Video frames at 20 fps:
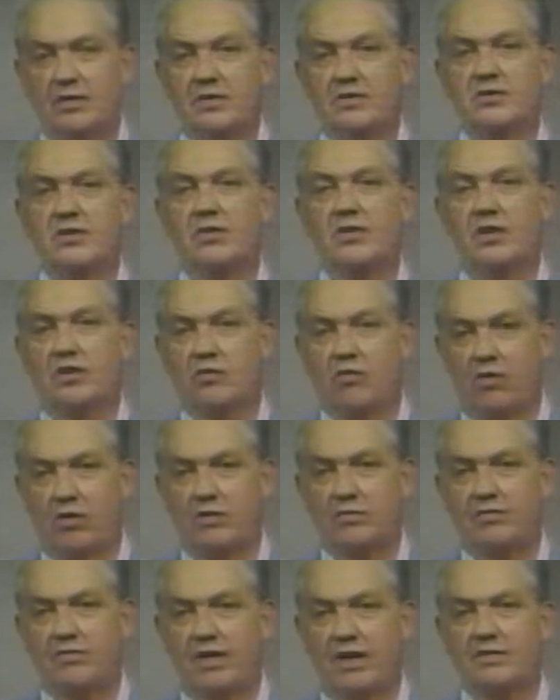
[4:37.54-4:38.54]
So the
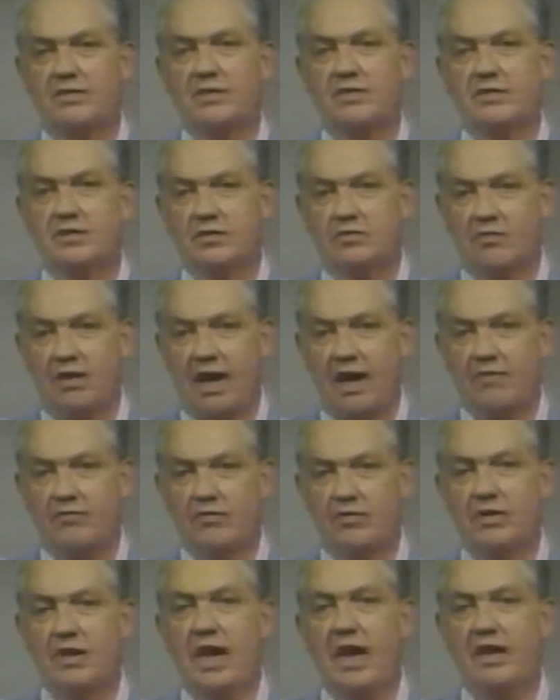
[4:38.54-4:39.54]
court felt that the
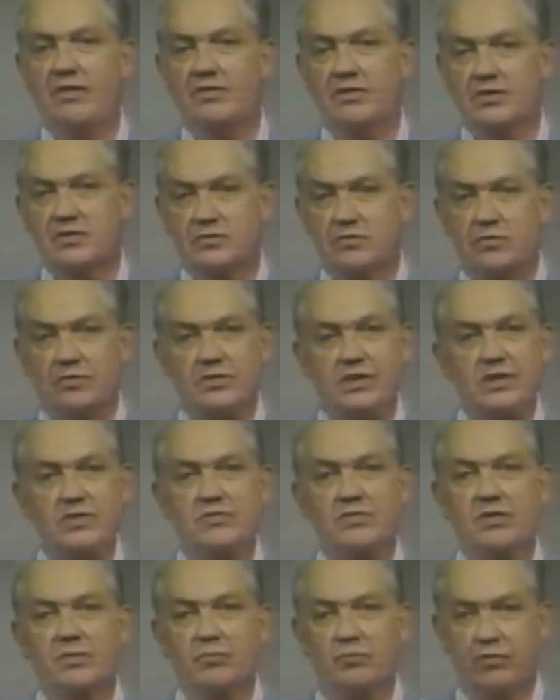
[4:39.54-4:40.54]
driver and the school
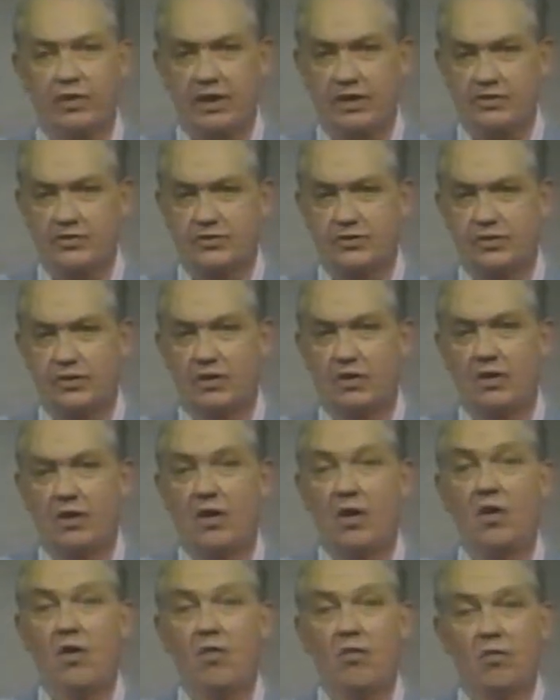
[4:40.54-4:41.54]
district breached
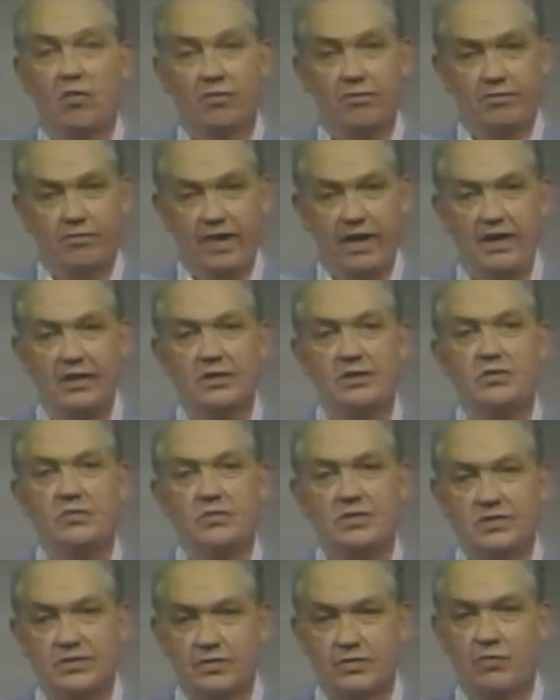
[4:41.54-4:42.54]
or failed to
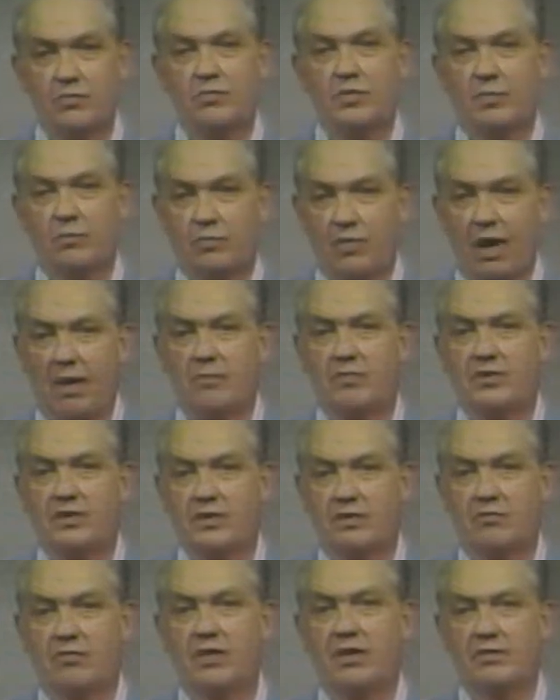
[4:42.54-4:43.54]
assume the proper
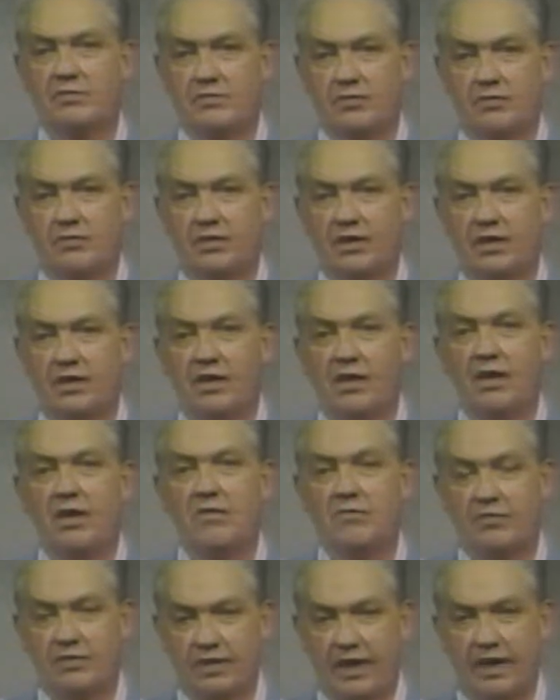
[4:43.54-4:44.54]
degree of duty
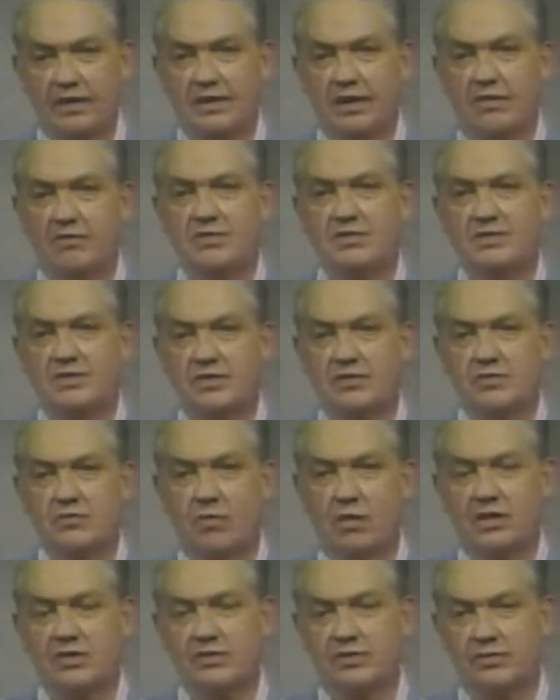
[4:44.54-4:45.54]
for that given
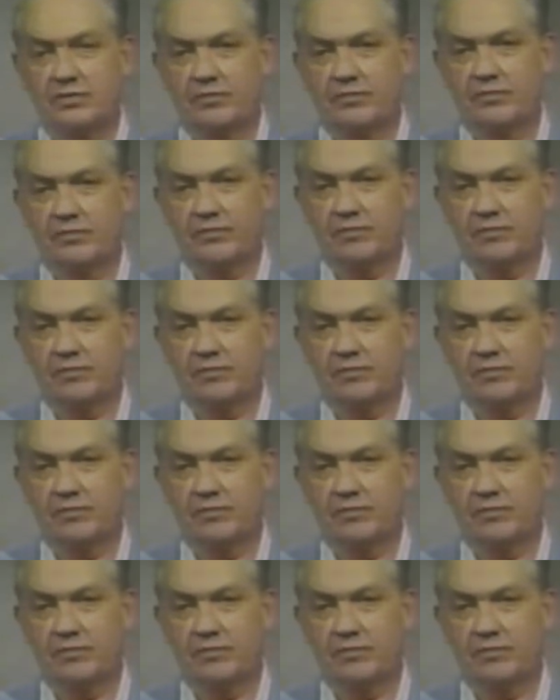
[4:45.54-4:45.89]
situation.